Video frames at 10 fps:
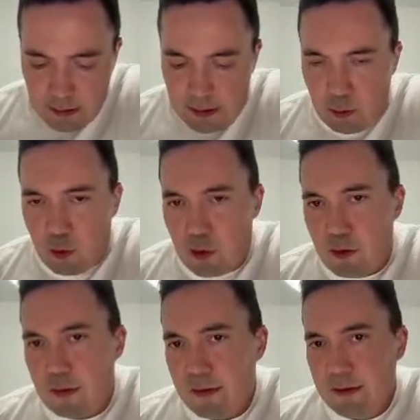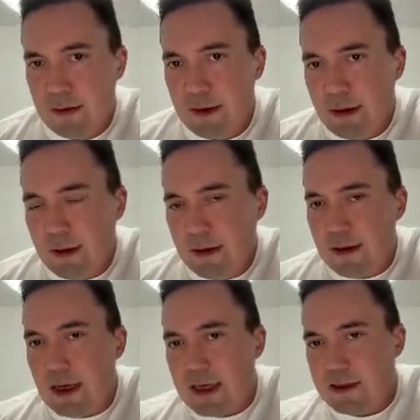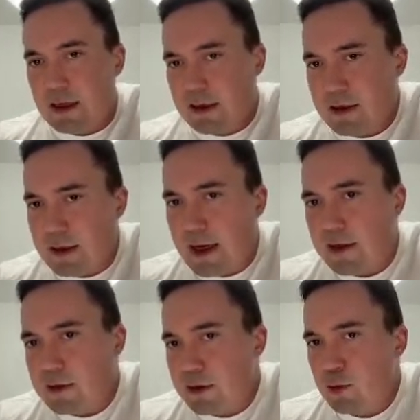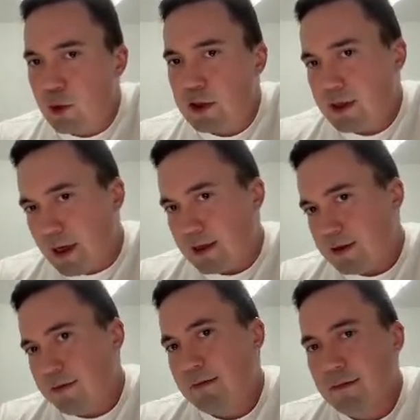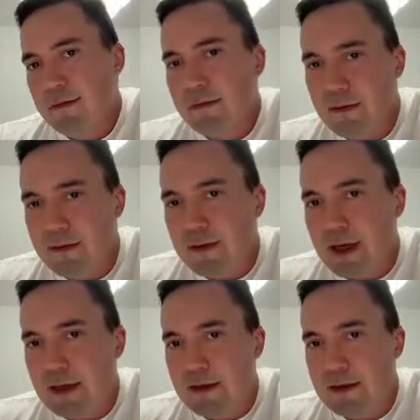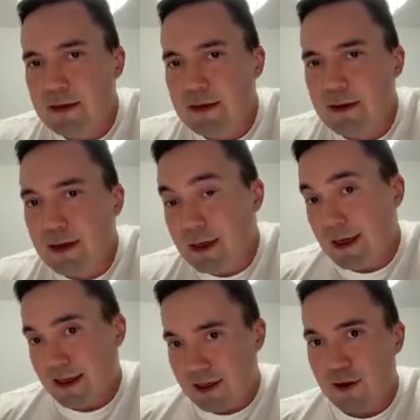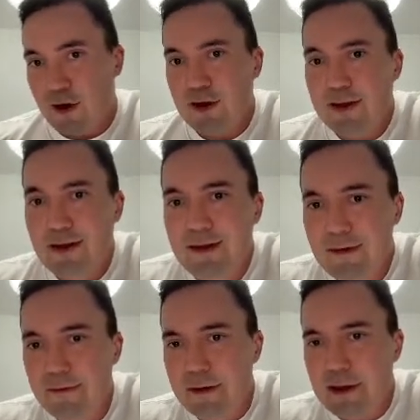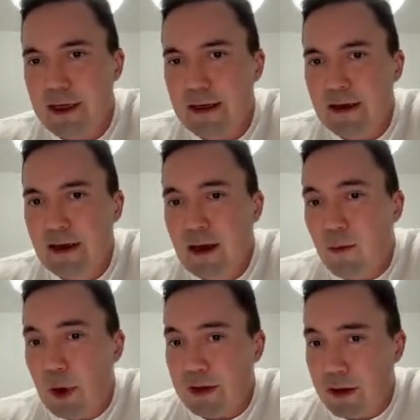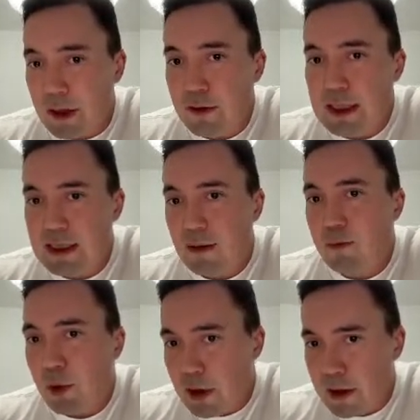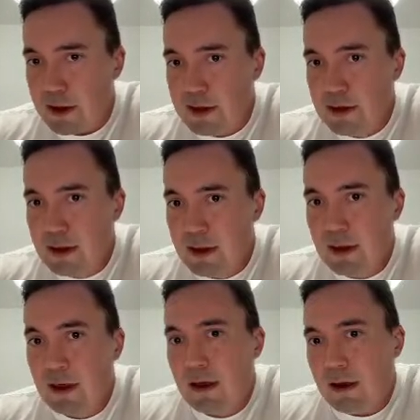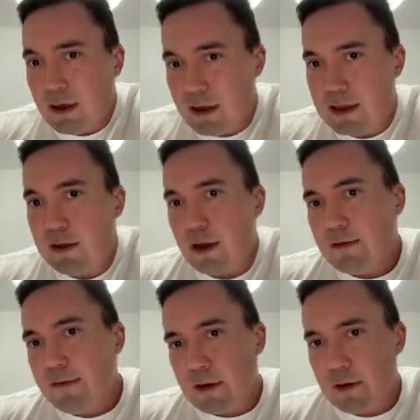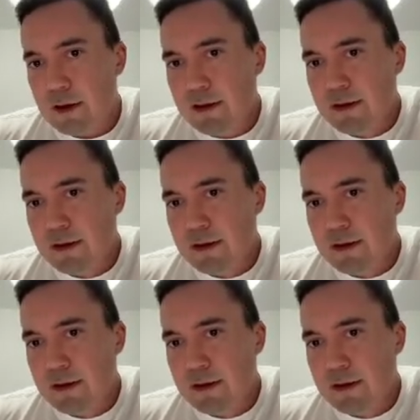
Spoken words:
the order has the status which says that it has started filling, but there is some part still unfilled.